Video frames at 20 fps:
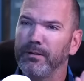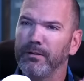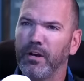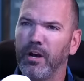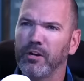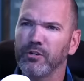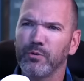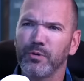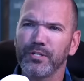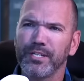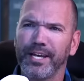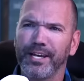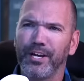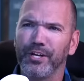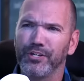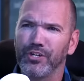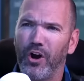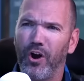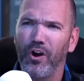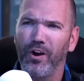Countries like
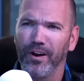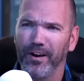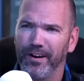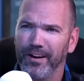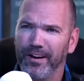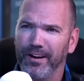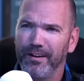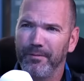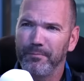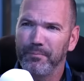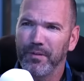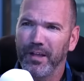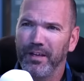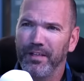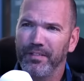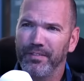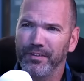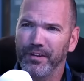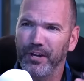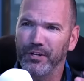Qatar.
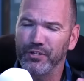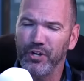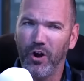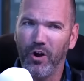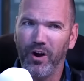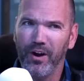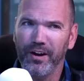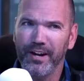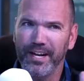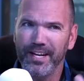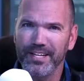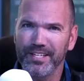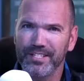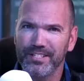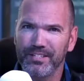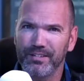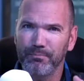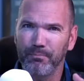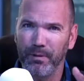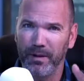Qatar
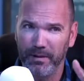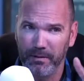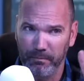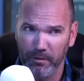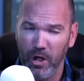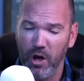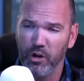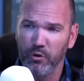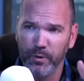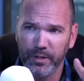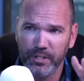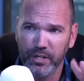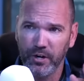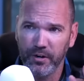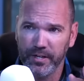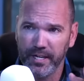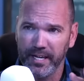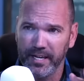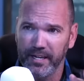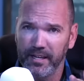is, along with
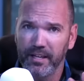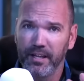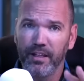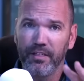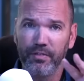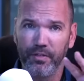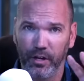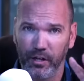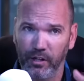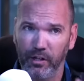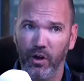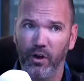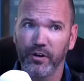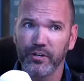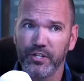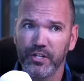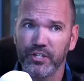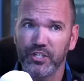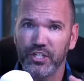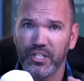Turkey, the
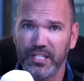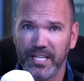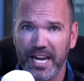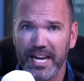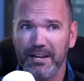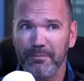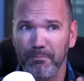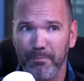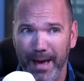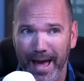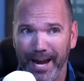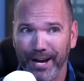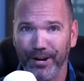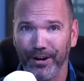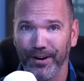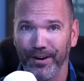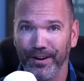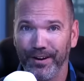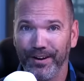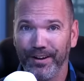largest state
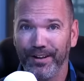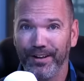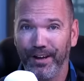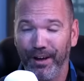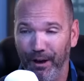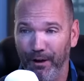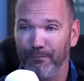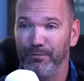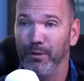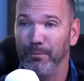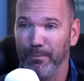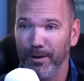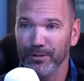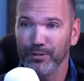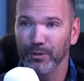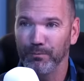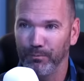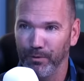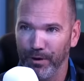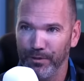backer of the
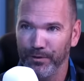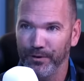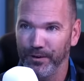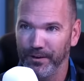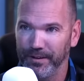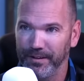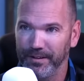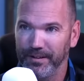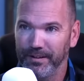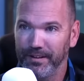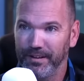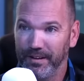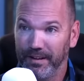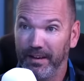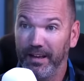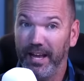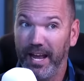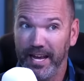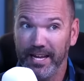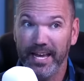Muslim Brotherhood,
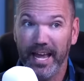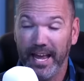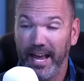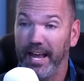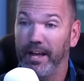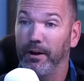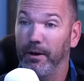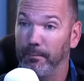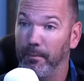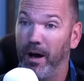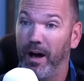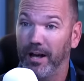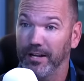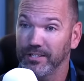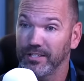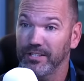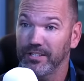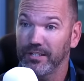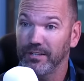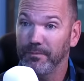aka Hamas.